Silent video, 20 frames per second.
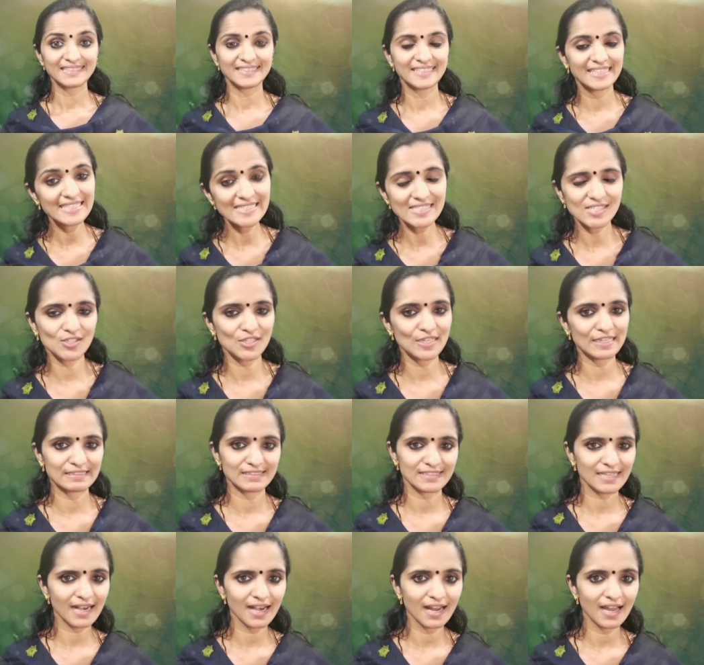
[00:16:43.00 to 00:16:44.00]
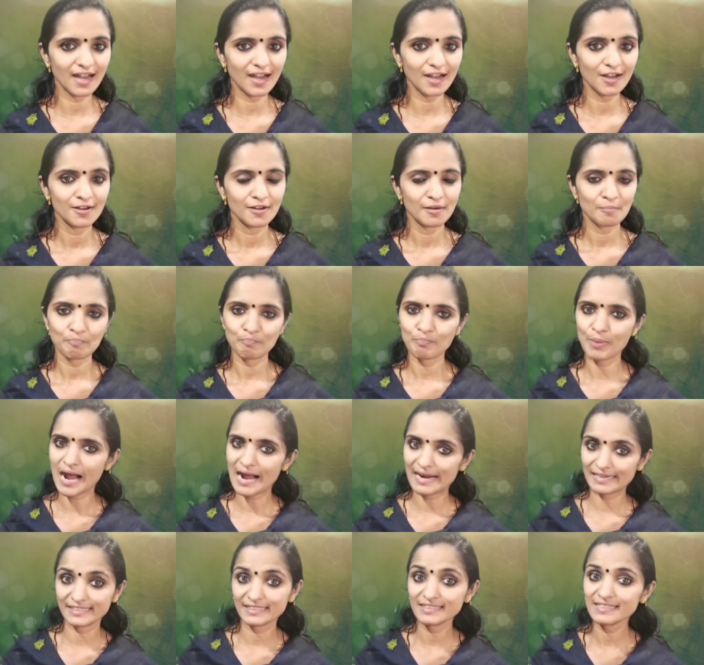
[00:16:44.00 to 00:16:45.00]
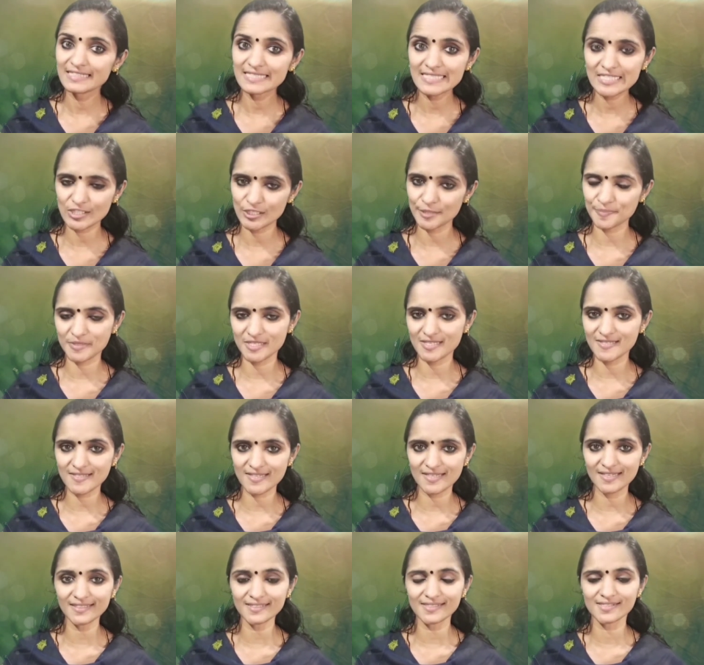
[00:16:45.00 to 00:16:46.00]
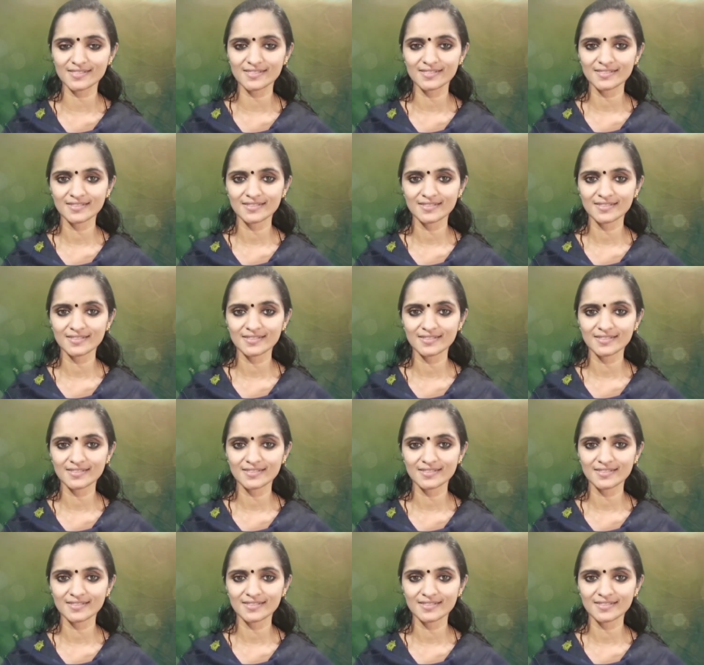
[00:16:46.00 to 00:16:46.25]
Did Cinderella pardon her stepsisters?